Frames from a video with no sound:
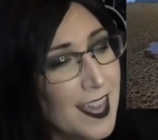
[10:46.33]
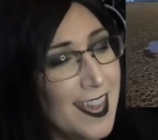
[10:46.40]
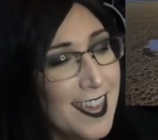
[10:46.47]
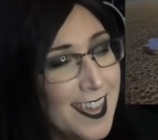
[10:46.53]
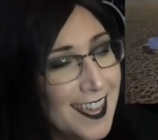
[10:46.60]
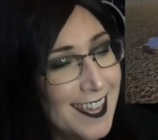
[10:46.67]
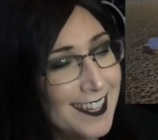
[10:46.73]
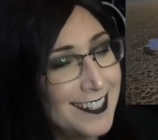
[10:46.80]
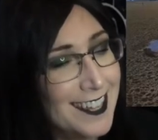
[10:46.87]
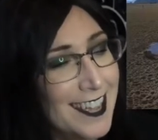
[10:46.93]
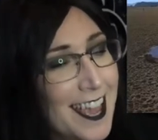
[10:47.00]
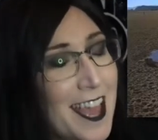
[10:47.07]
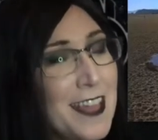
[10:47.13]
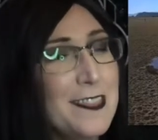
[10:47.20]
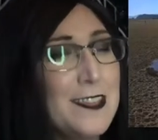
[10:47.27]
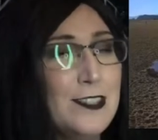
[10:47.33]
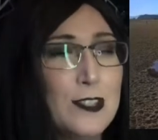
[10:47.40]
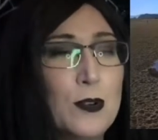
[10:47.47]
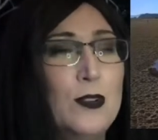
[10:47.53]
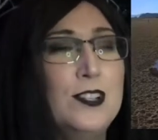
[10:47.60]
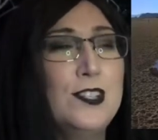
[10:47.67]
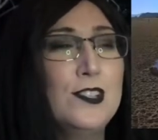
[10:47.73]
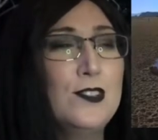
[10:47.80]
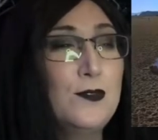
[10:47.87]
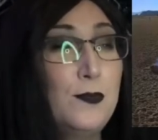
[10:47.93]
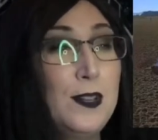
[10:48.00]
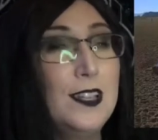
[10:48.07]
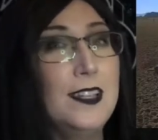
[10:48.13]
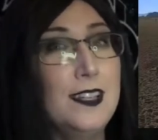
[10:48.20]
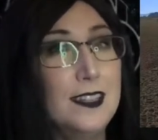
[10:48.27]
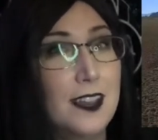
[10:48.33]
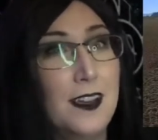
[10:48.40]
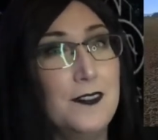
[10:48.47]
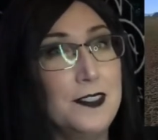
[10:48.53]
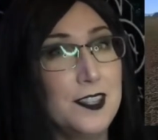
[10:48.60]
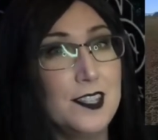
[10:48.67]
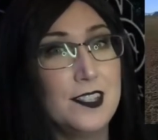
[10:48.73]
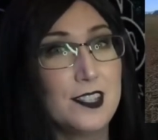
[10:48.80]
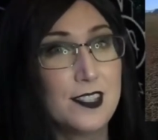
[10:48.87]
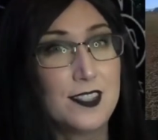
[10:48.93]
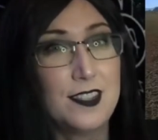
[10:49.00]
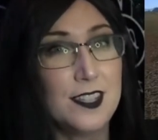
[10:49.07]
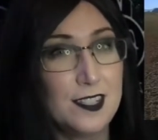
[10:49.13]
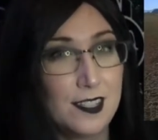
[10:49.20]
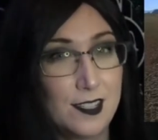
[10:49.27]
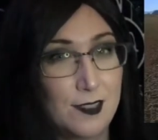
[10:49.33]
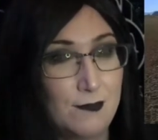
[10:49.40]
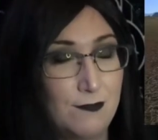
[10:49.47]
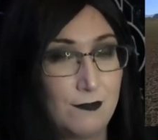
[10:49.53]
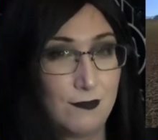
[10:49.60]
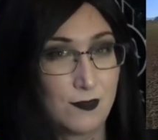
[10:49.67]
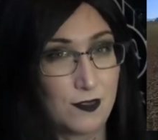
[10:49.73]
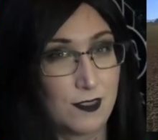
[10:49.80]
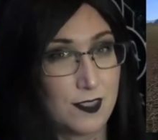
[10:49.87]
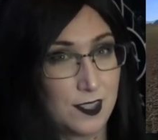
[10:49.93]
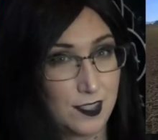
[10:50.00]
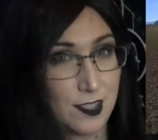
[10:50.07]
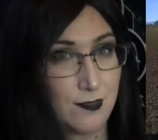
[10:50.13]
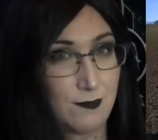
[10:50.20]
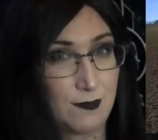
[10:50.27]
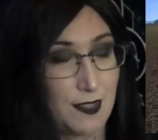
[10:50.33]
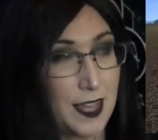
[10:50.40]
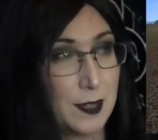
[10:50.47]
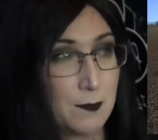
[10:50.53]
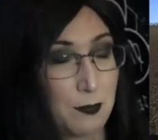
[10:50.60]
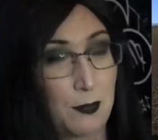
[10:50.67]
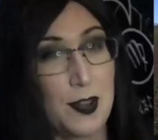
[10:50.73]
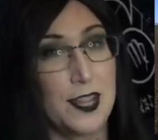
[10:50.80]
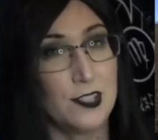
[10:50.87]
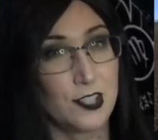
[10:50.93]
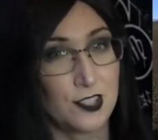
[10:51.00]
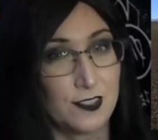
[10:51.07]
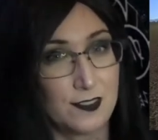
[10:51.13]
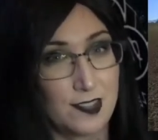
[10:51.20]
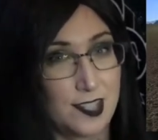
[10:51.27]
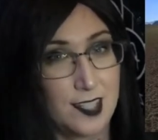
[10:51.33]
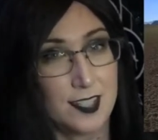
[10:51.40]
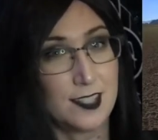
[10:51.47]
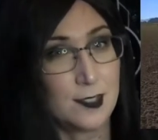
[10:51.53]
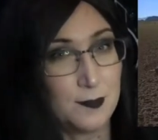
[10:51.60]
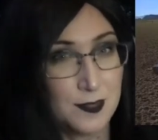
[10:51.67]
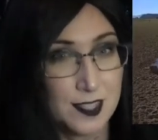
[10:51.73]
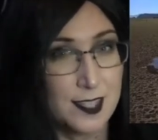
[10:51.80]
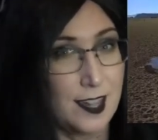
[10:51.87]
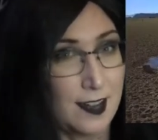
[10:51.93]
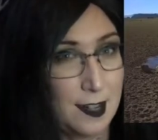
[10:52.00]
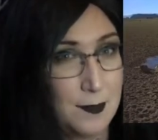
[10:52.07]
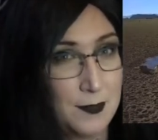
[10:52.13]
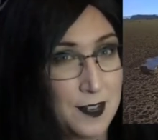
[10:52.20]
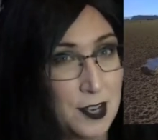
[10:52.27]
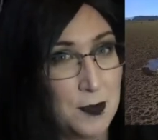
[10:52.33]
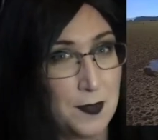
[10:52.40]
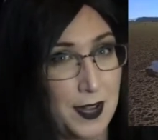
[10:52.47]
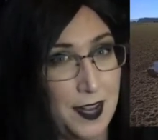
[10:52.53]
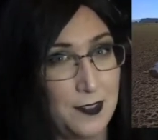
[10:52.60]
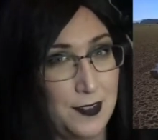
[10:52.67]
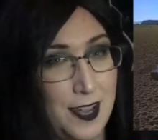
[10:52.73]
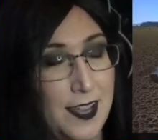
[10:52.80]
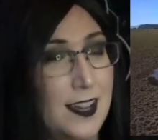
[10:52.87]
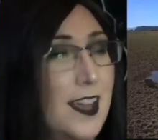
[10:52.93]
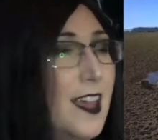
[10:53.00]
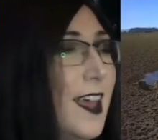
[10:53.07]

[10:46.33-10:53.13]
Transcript: and these horses really love these these this like branch system set up nearby, right?